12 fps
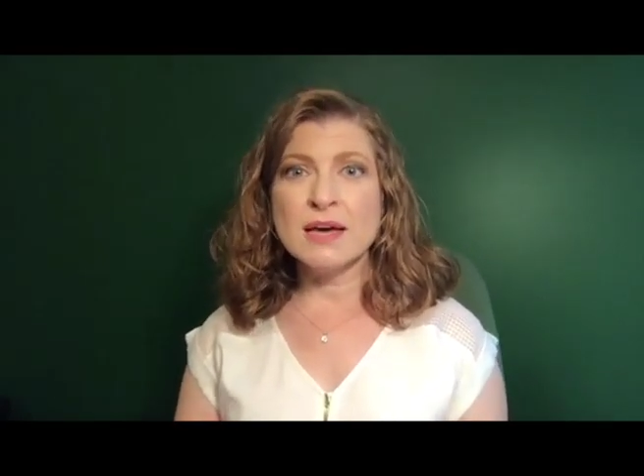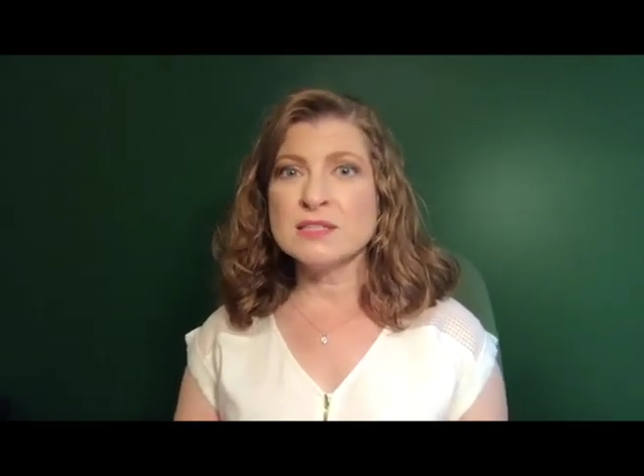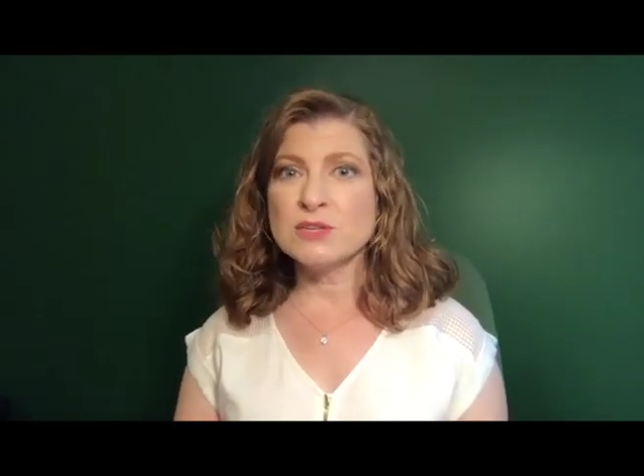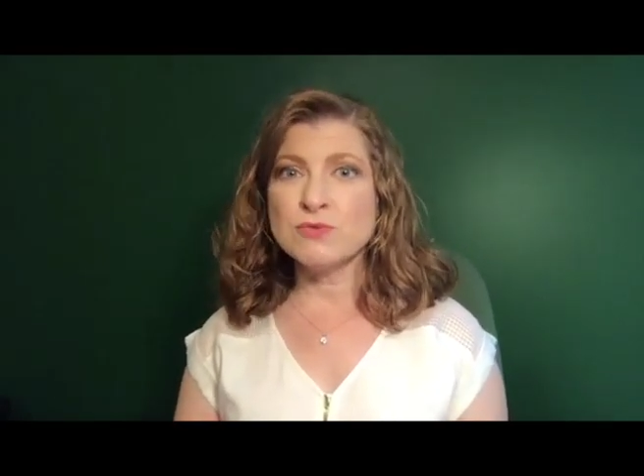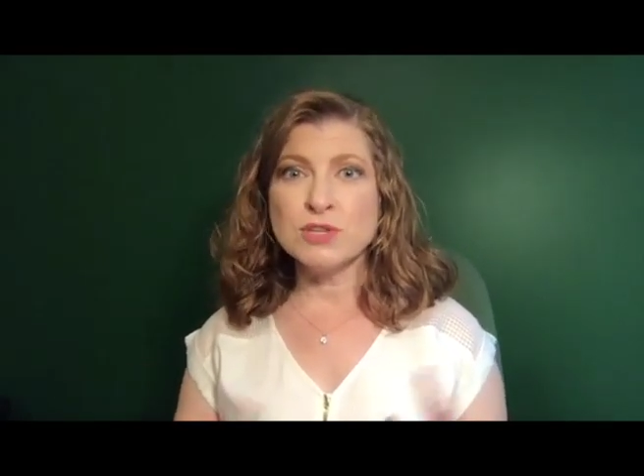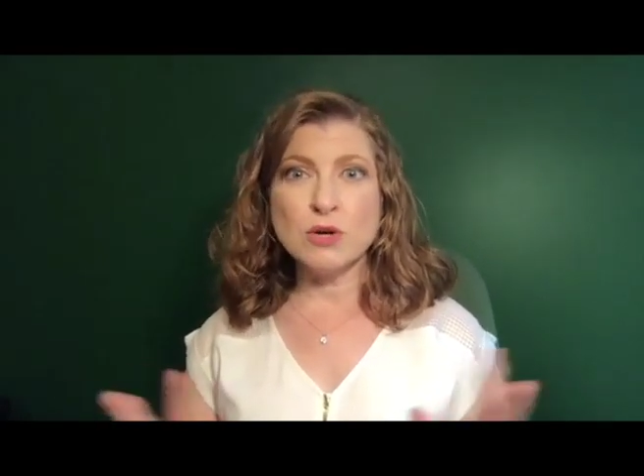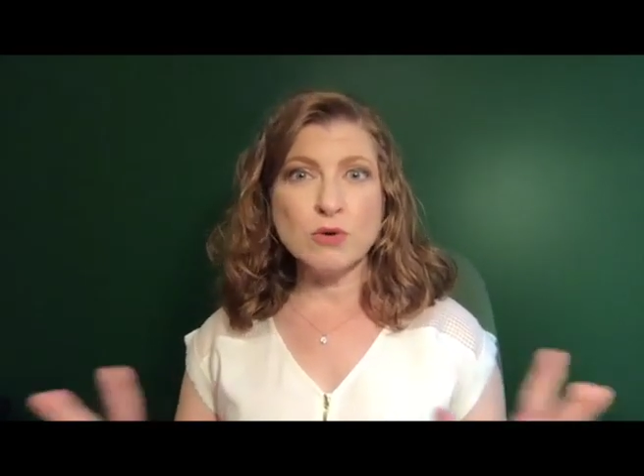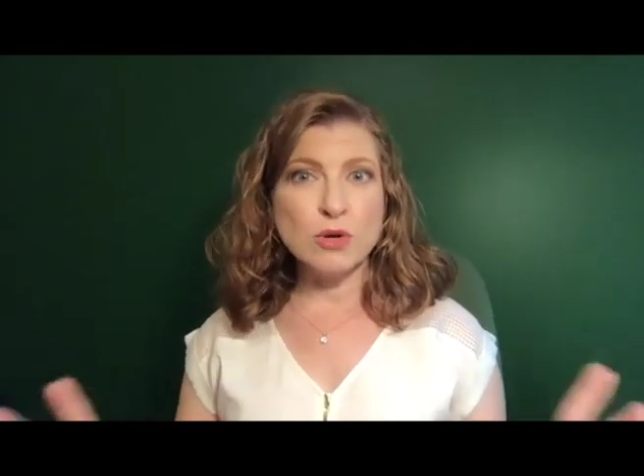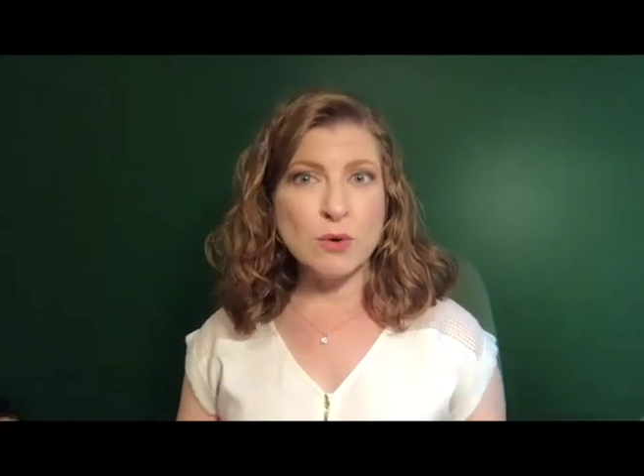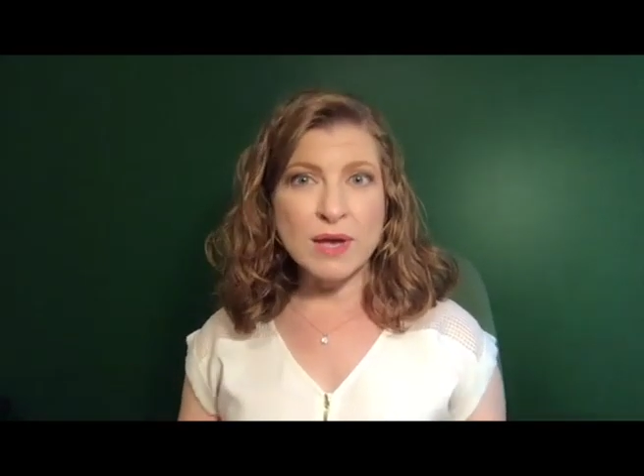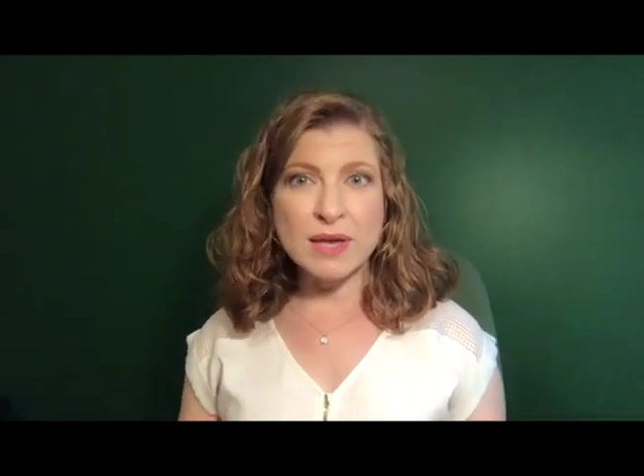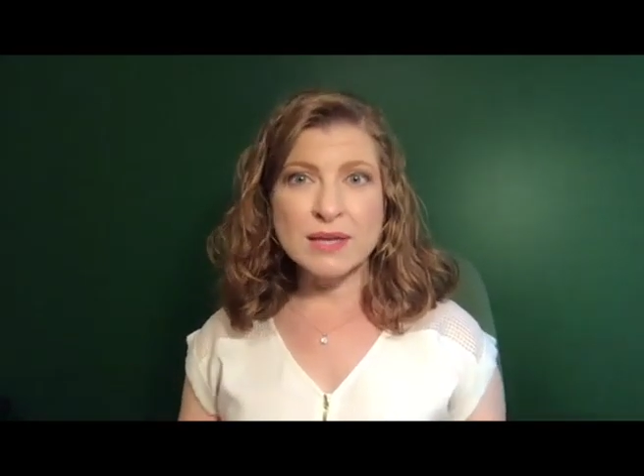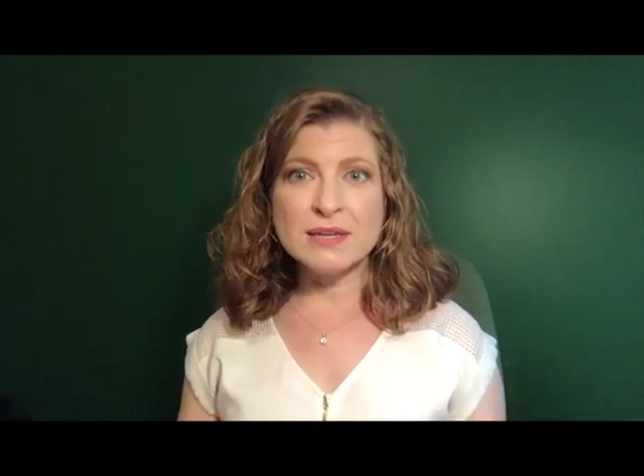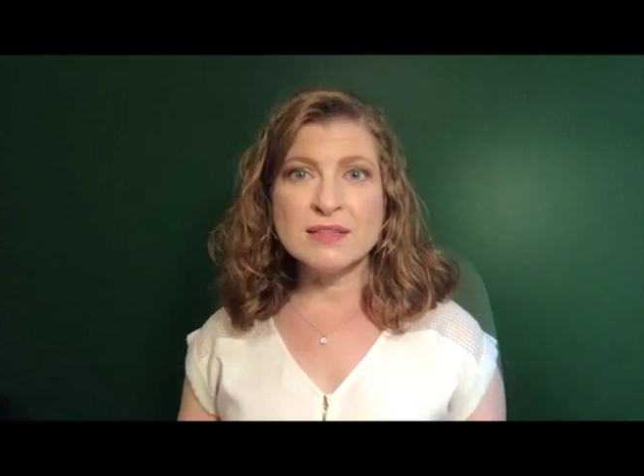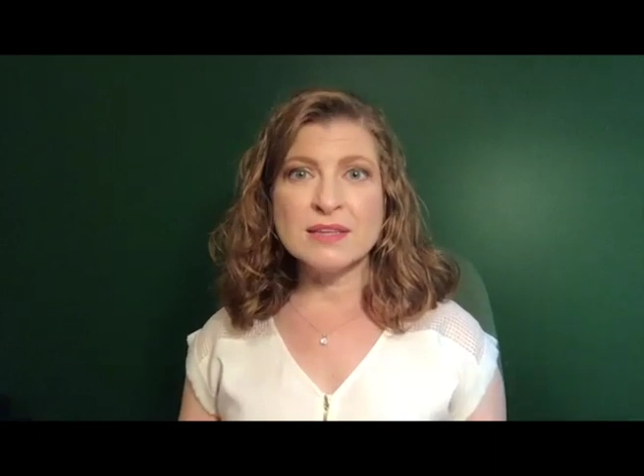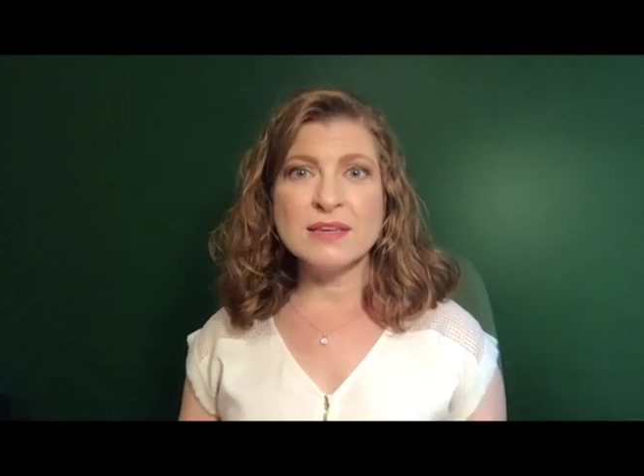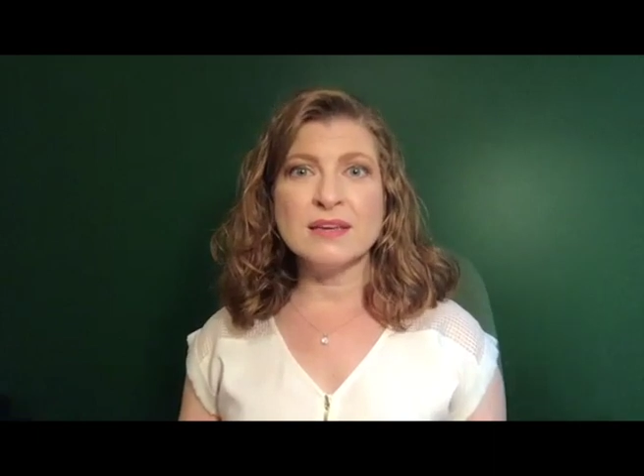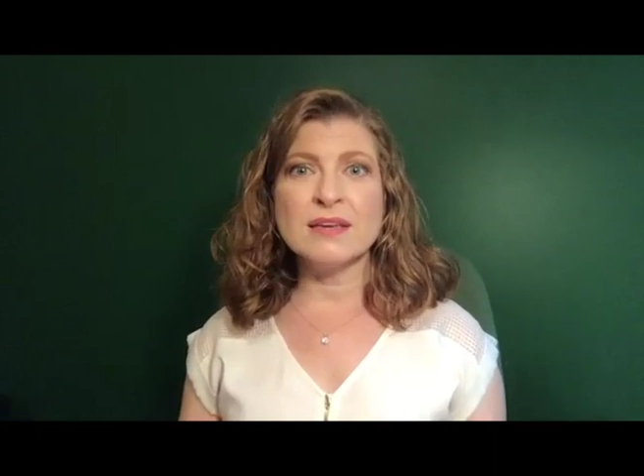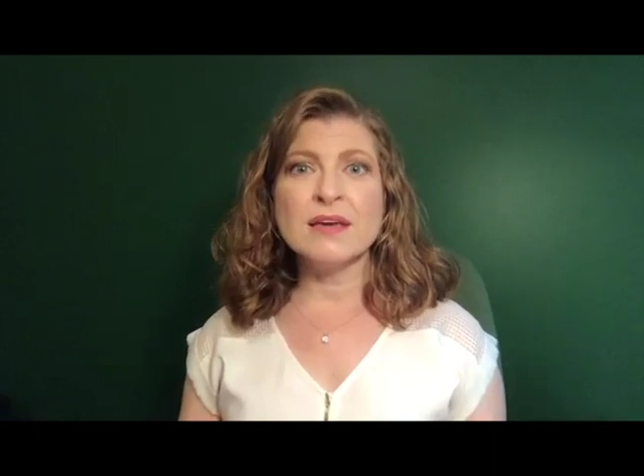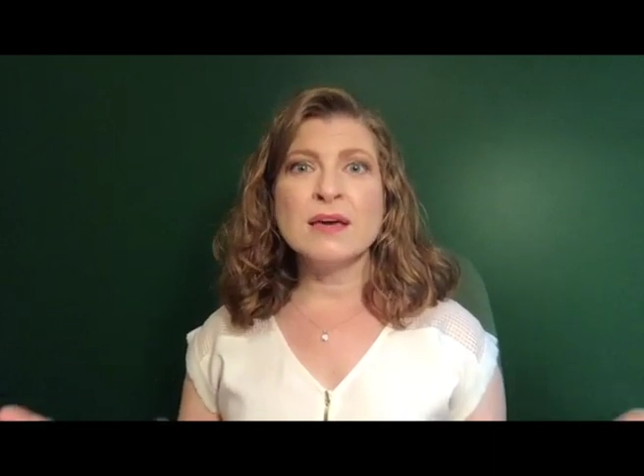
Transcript: as if we don't know anything?